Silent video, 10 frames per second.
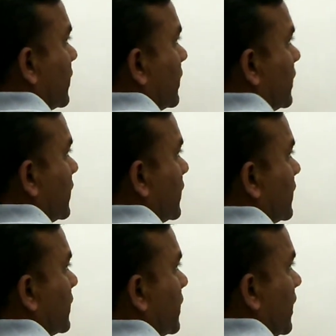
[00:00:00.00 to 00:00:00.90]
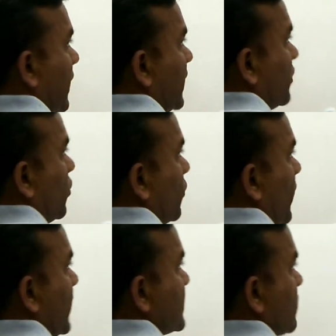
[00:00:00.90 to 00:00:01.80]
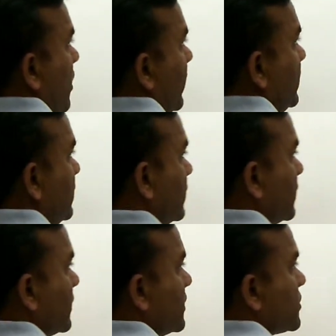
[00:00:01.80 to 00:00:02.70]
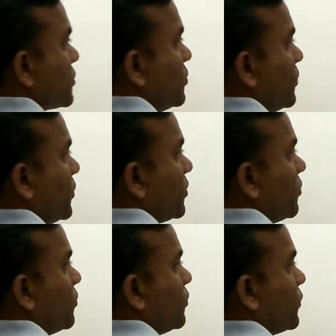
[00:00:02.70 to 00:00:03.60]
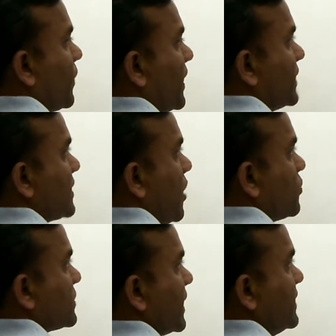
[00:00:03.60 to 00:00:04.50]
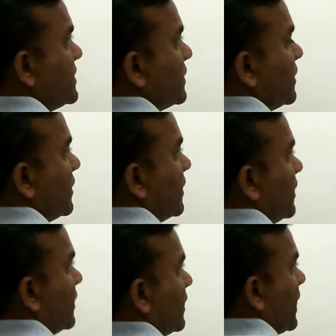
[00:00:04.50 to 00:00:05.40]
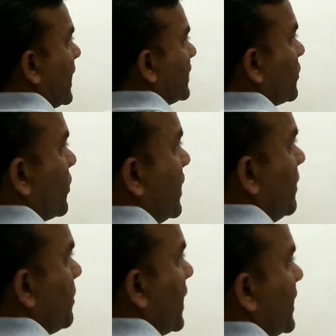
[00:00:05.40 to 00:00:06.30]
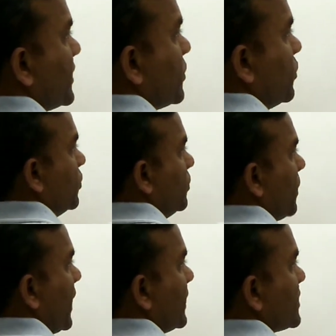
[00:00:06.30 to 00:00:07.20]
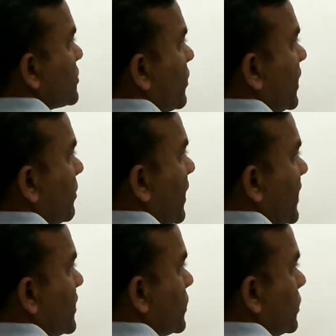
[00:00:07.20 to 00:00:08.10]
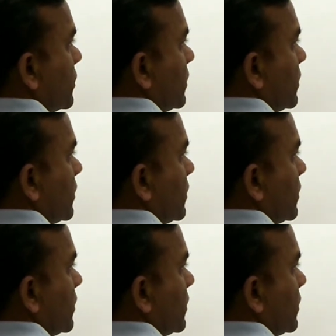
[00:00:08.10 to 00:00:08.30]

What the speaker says: again root 5 is common. So you put root 5 outside. And 3 by 2 minus 1 by 2.